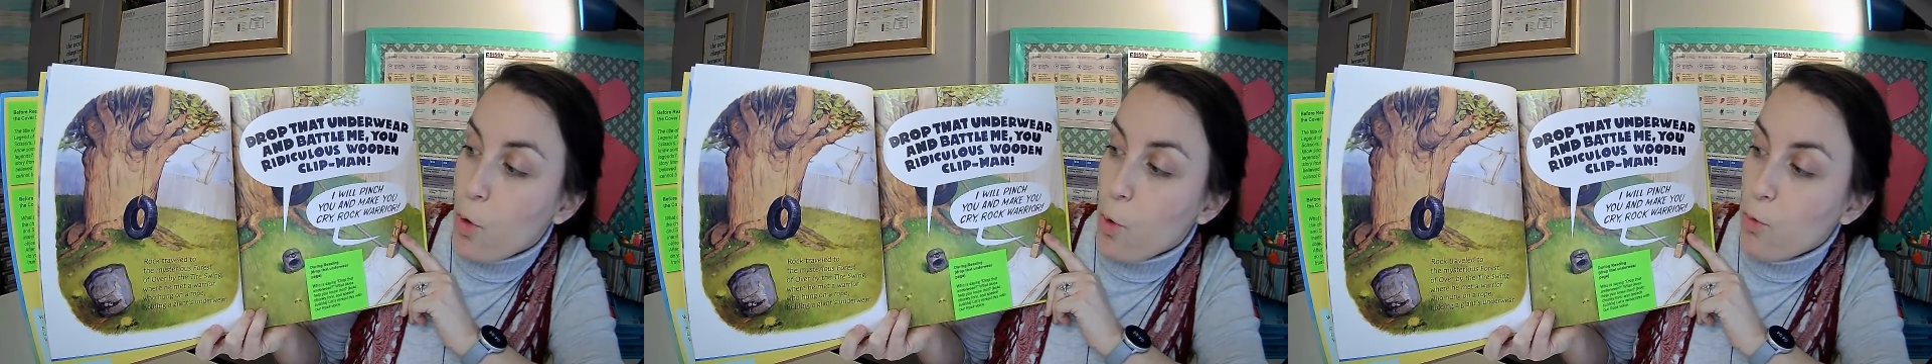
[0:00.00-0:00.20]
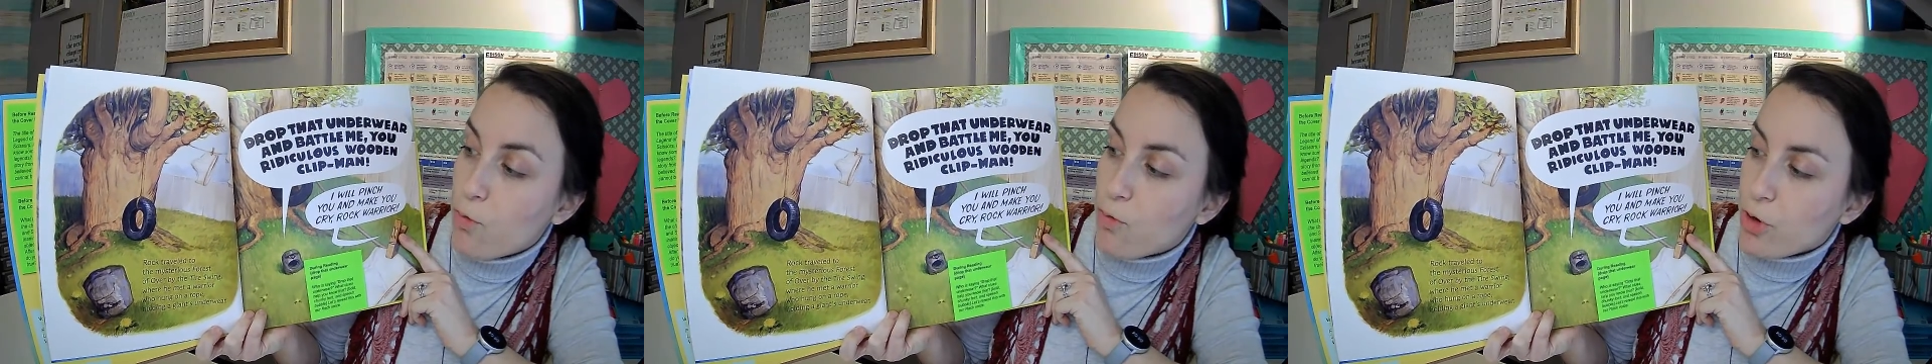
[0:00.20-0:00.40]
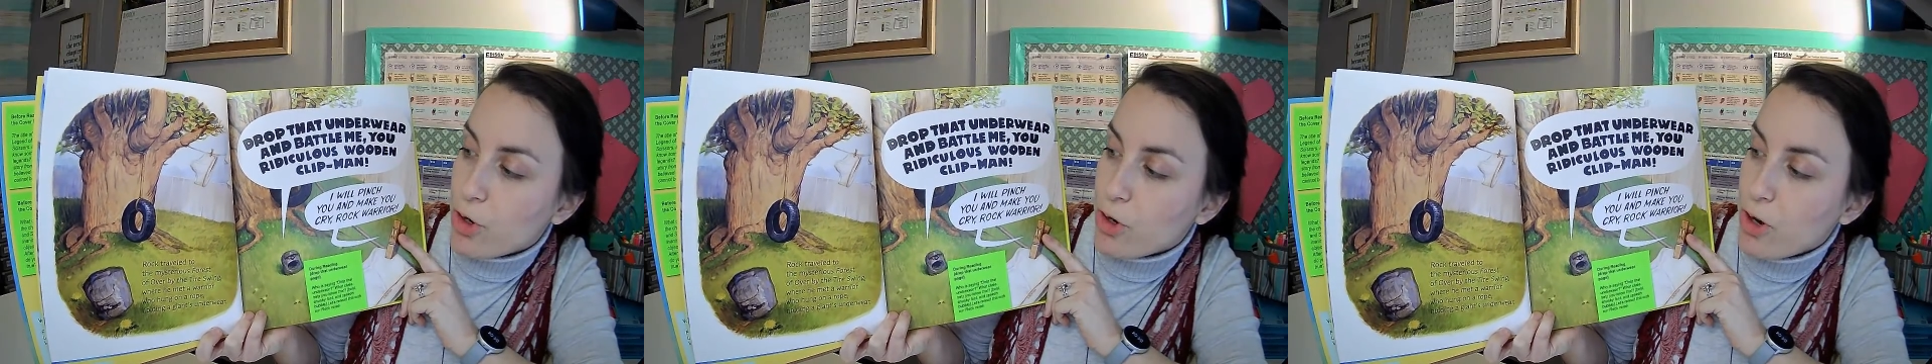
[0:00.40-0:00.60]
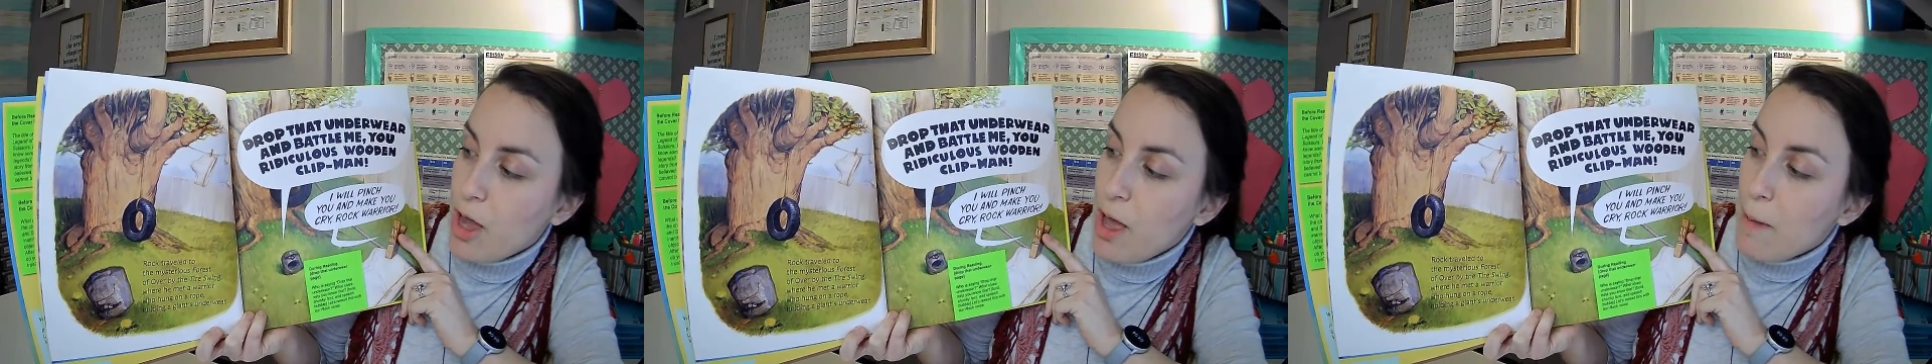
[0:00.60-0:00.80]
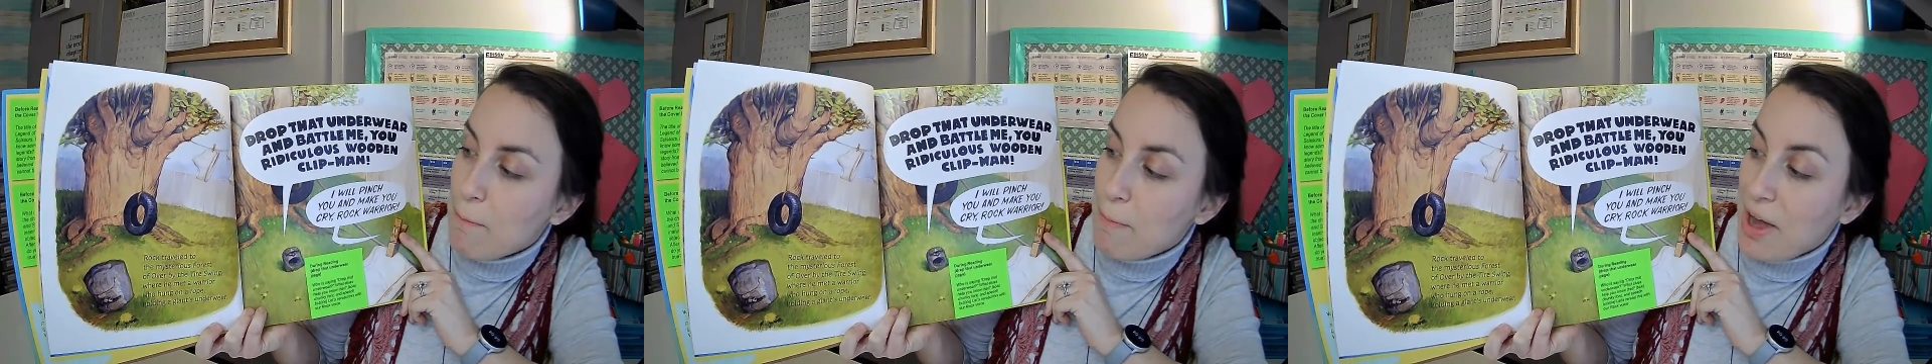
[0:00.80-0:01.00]
Over
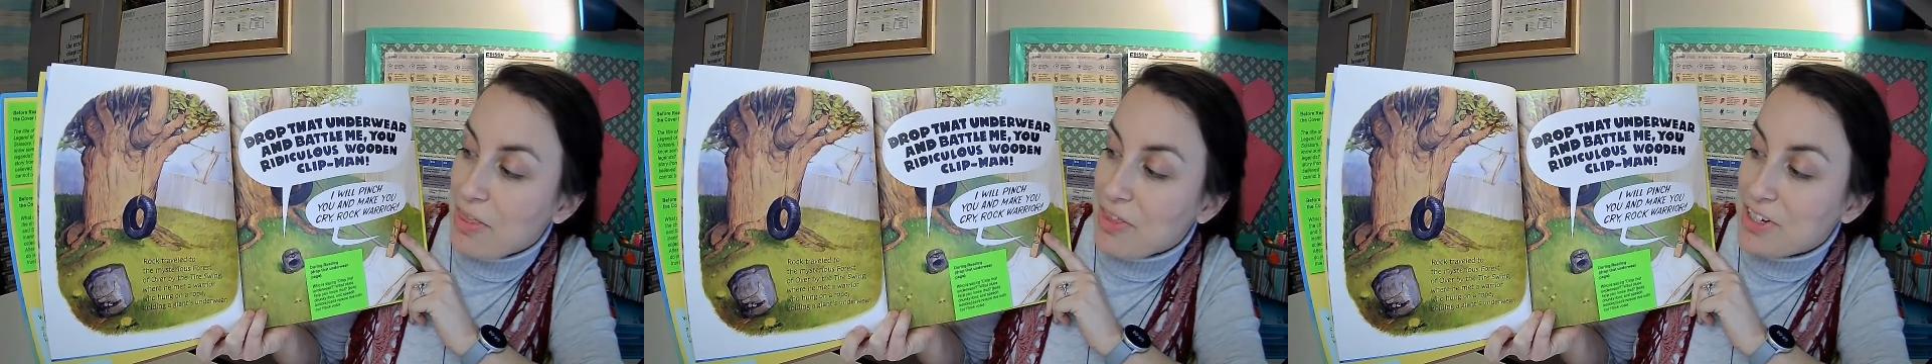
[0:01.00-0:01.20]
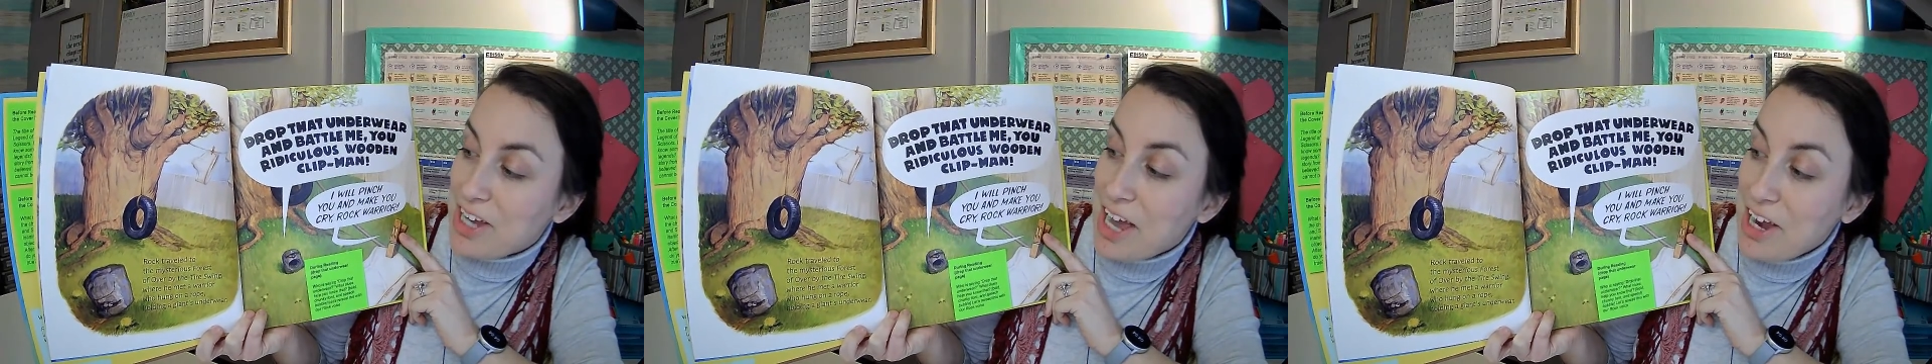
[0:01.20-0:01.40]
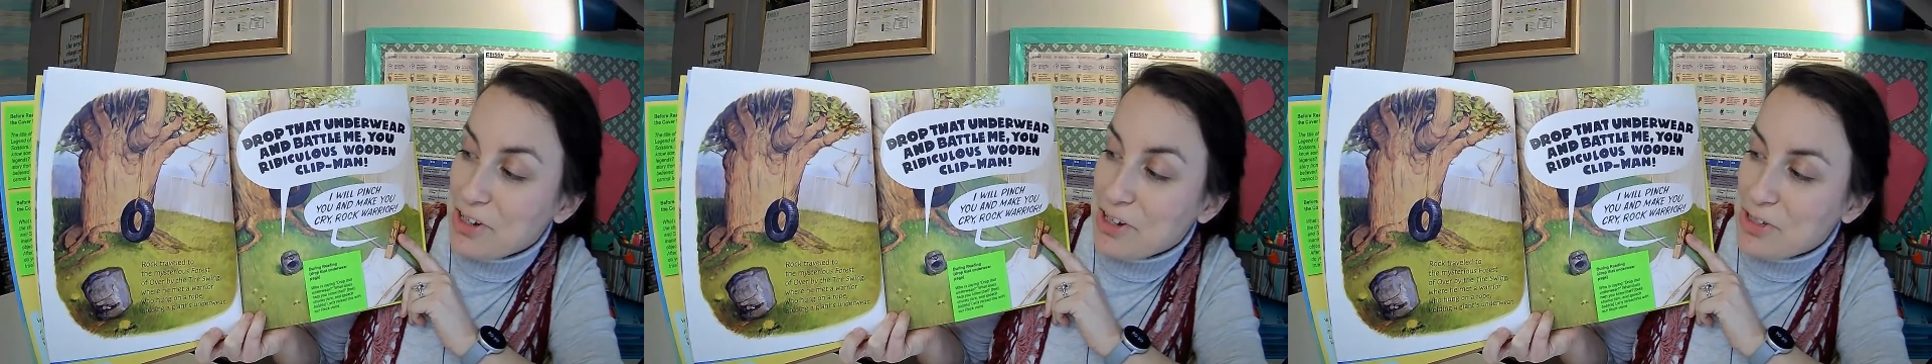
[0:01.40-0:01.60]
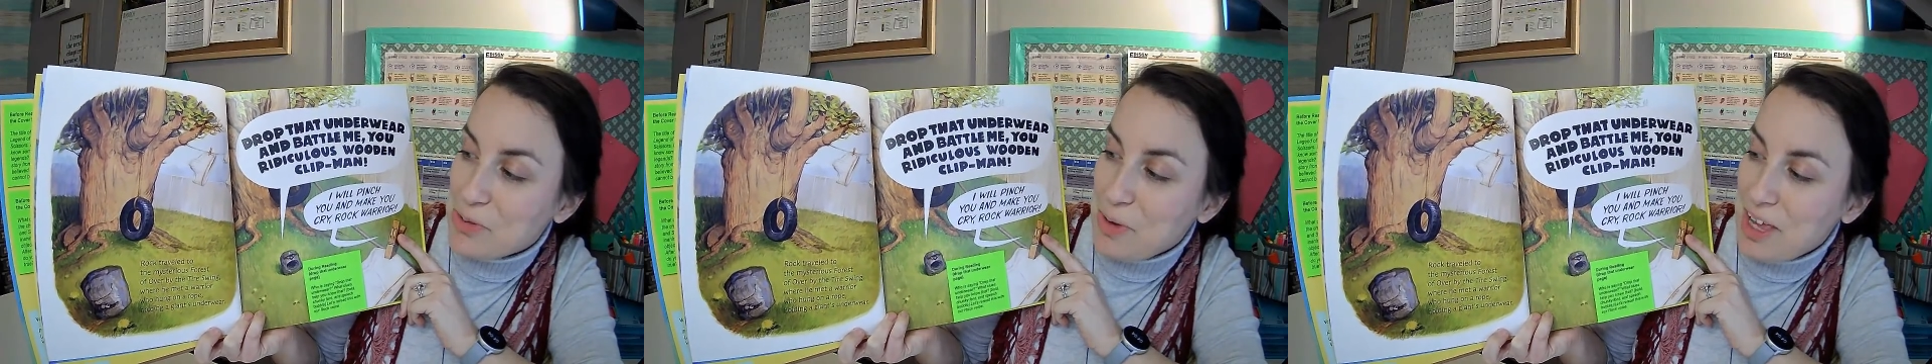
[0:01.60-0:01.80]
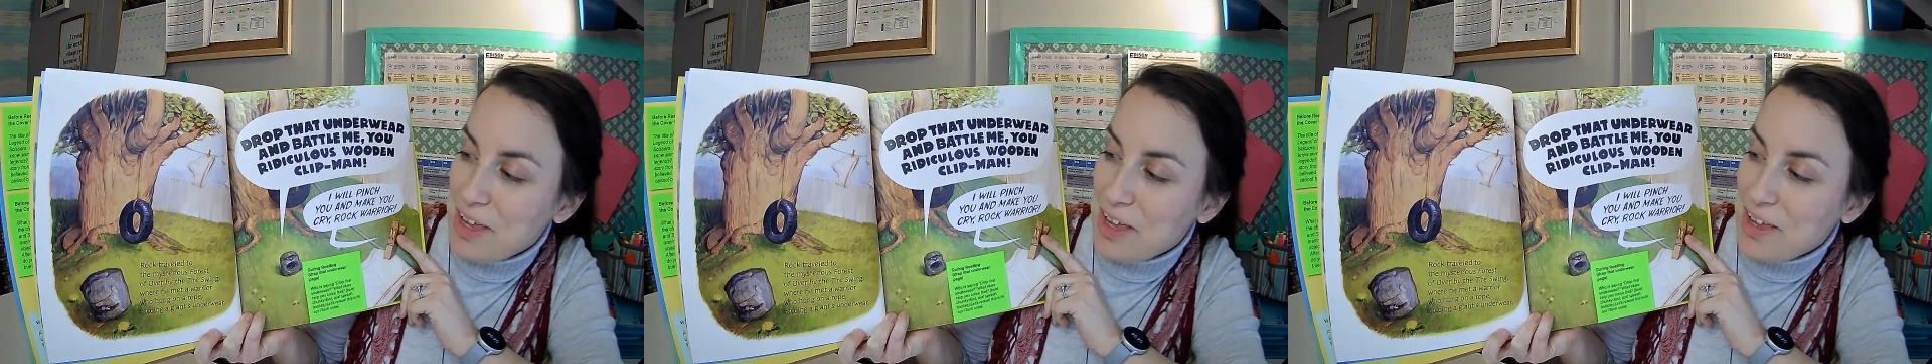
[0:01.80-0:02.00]
by the tire
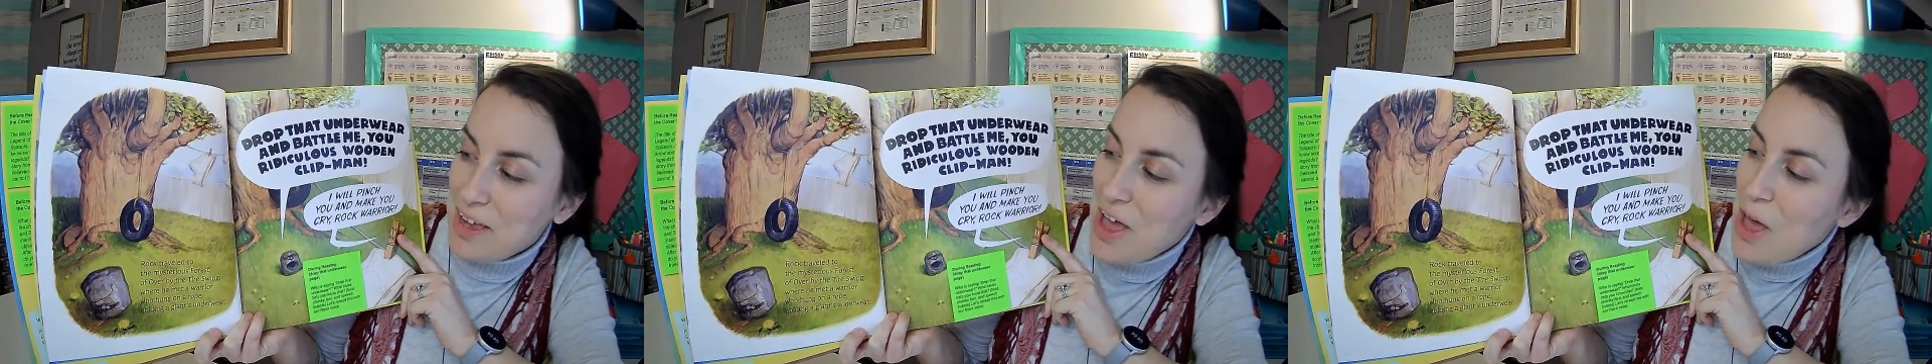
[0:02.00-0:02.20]
swing,